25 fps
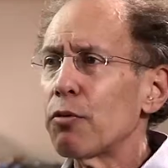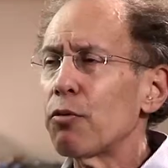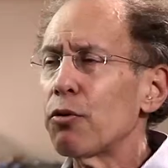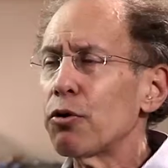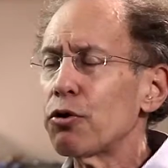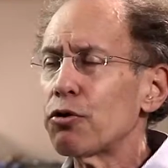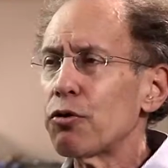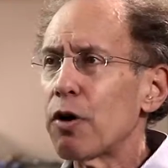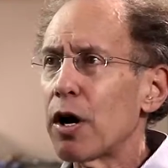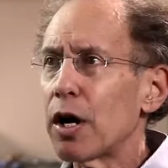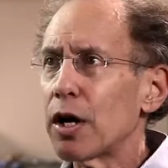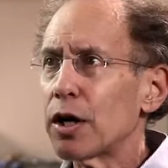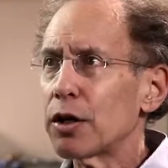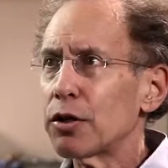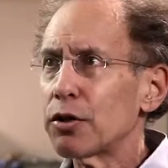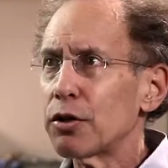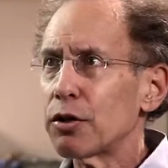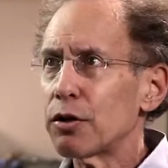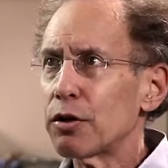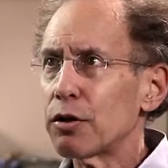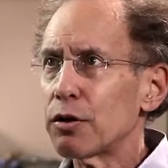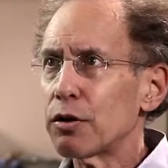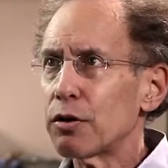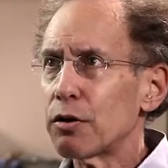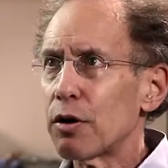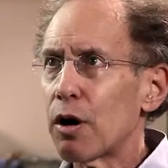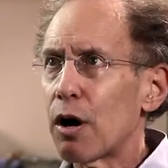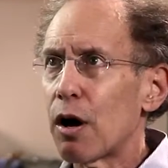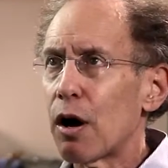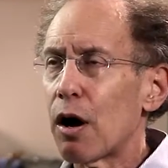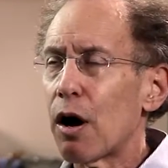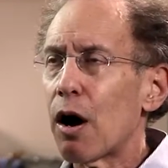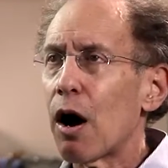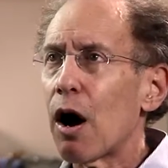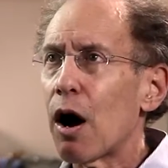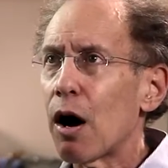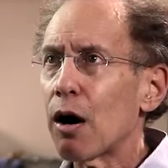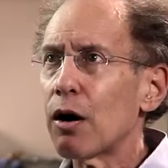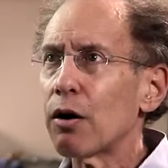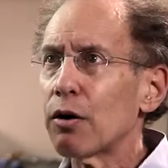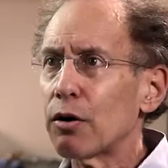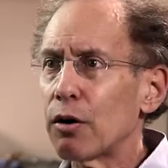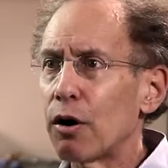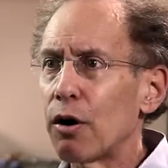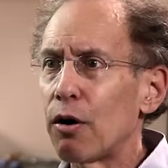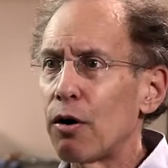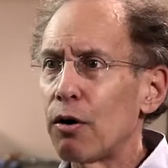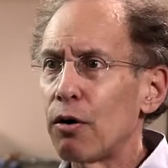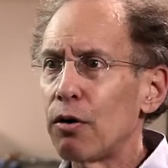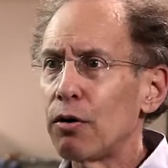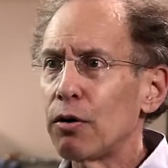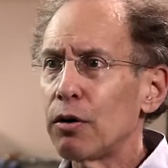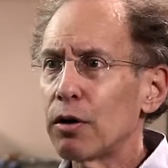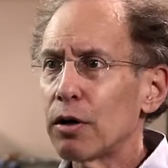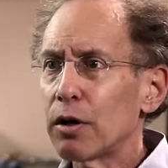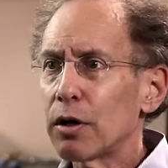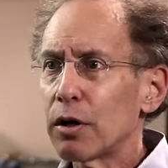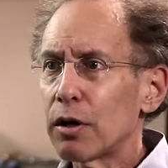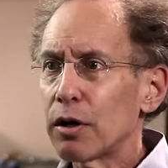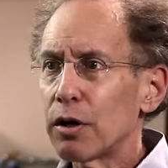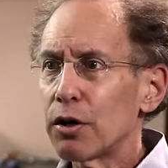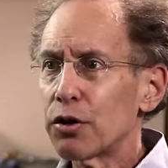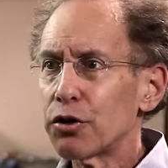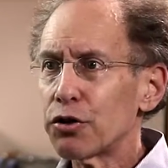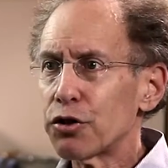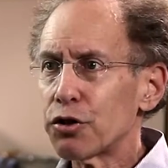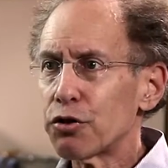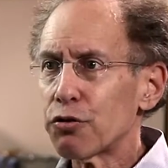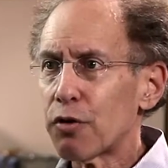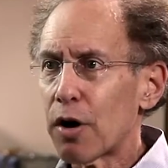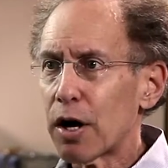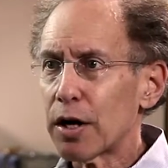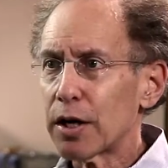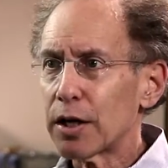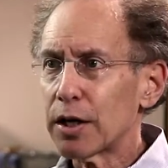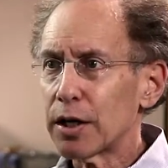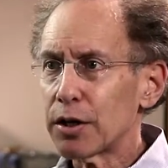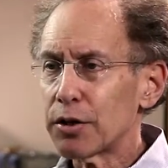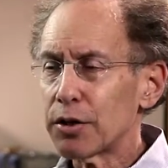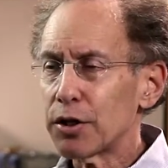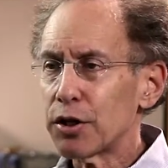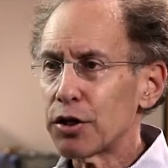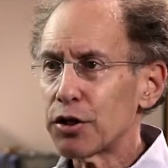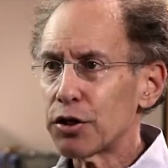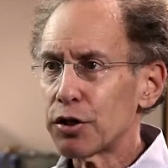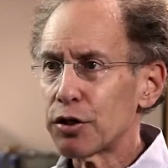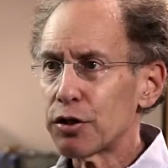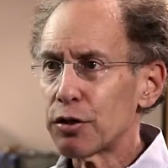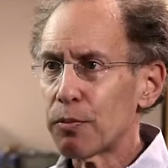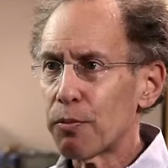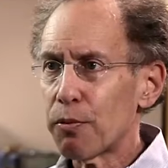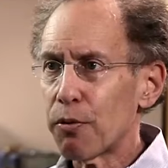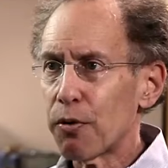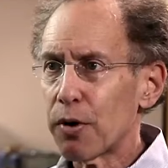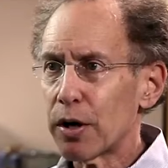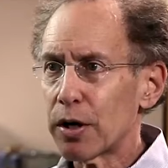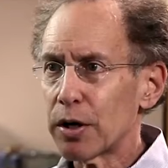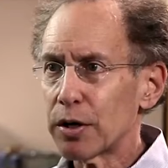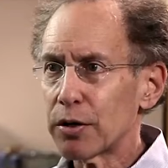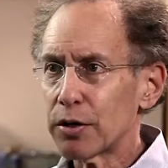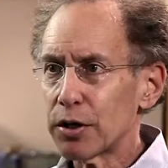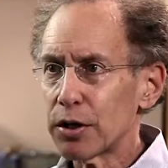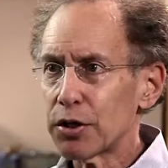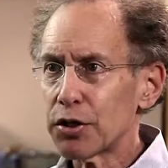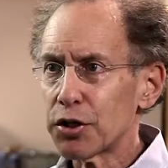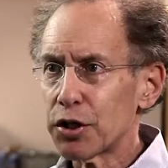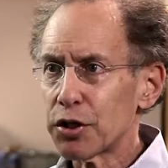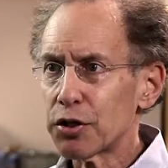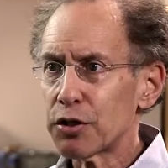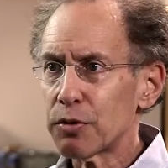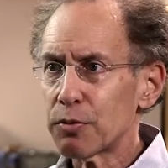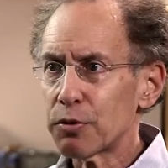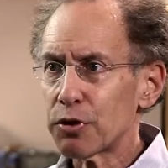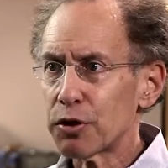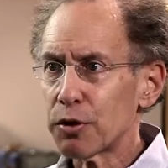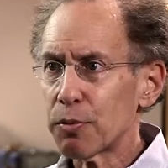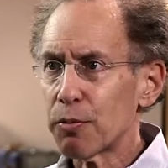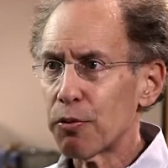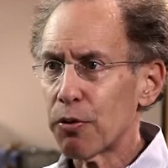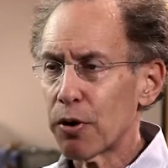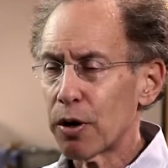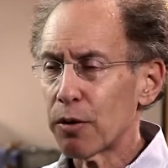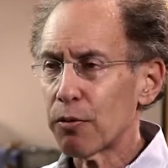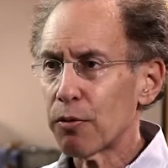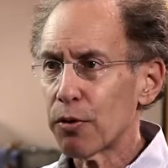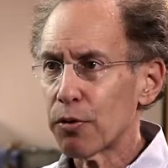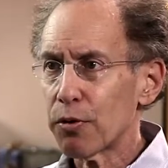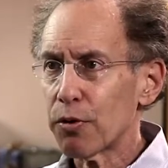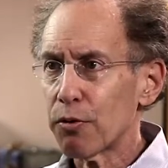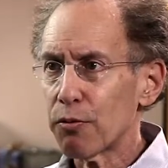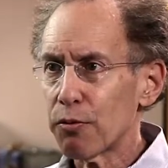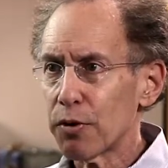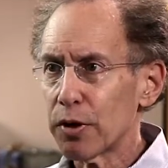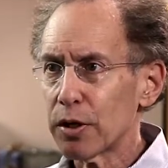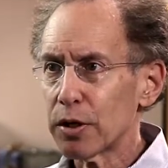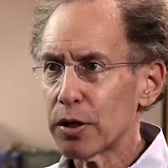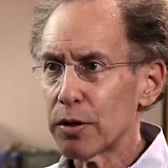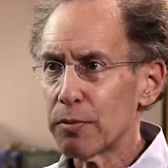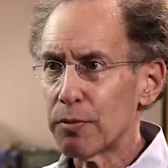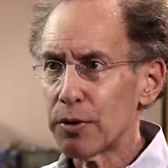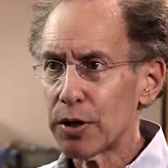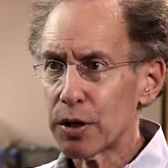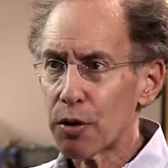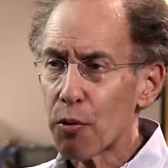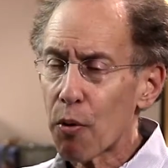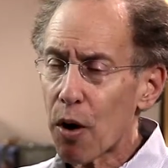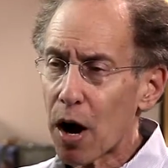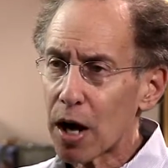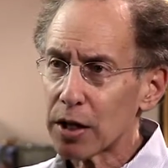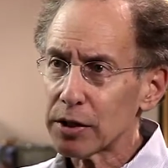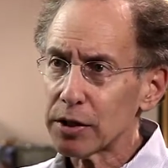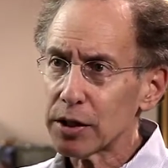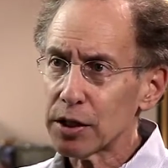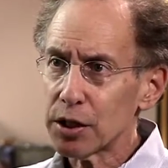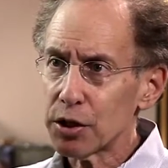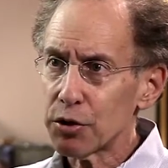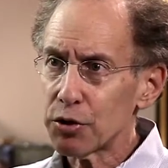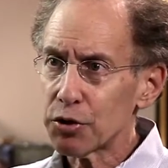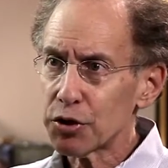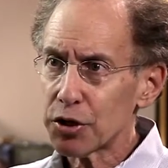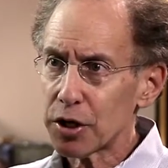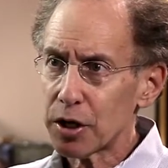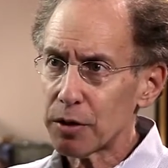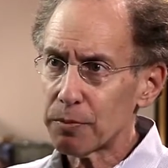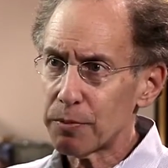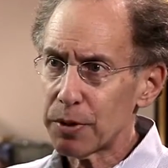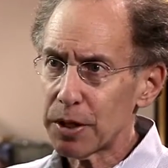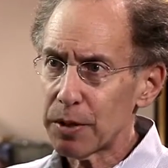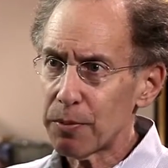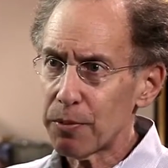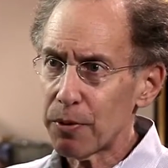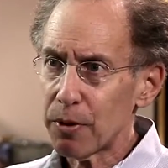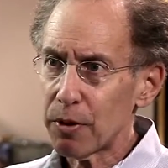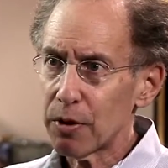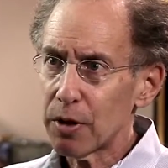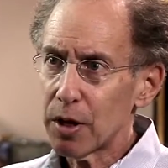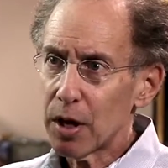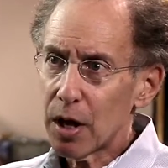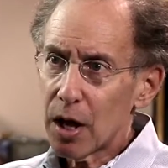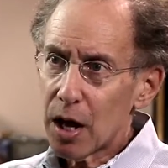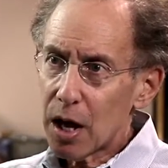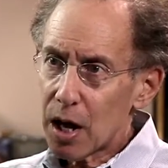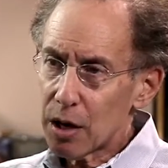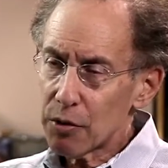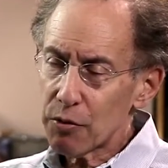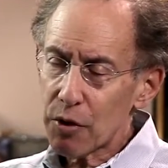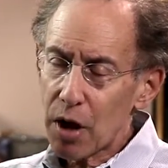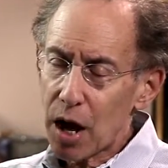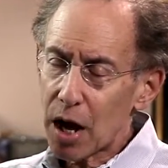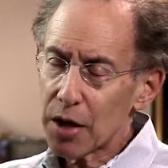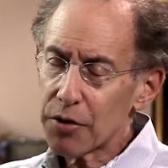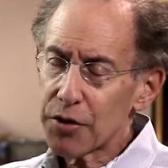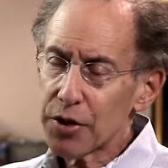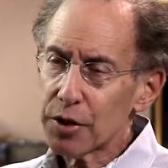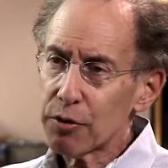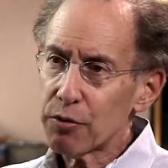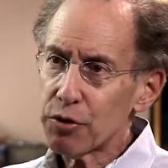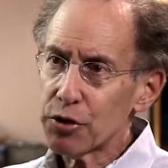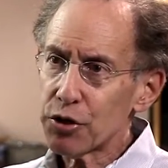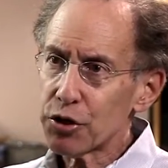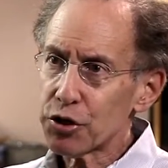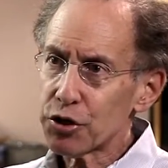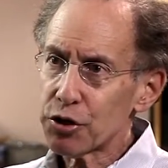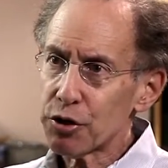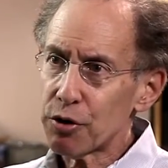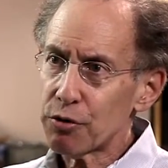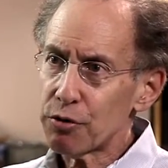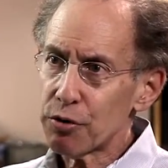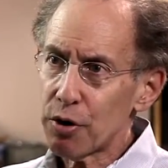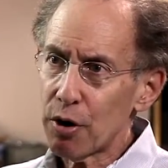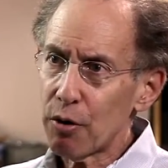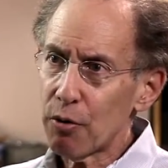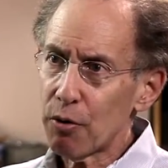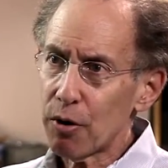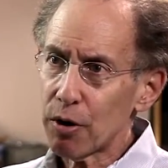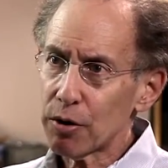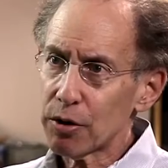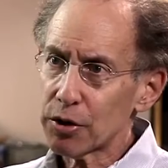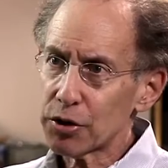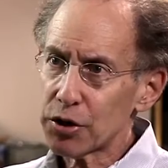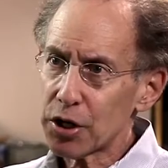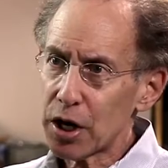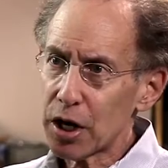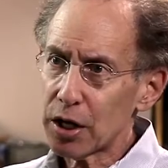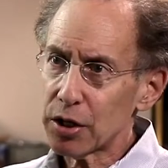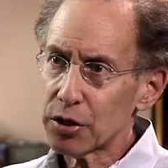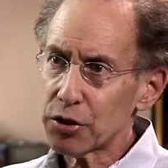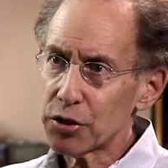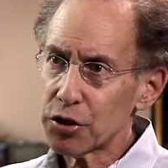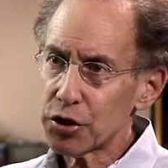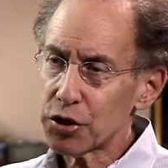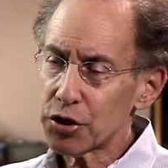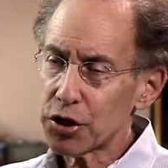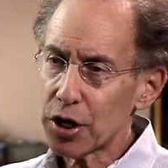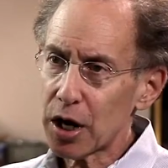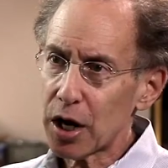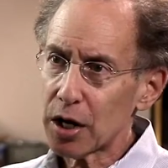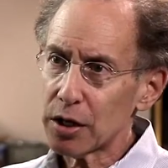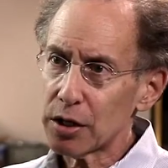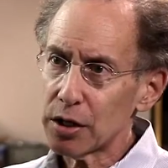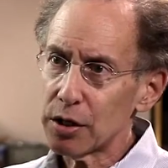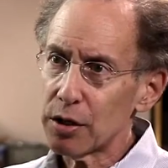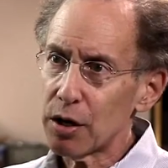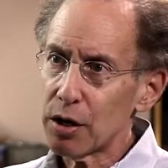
We're trying to, our goal is to try to get these to the point, these systems to the point where they're really being widely used on people. And I think we just don't know all the challenges yet. You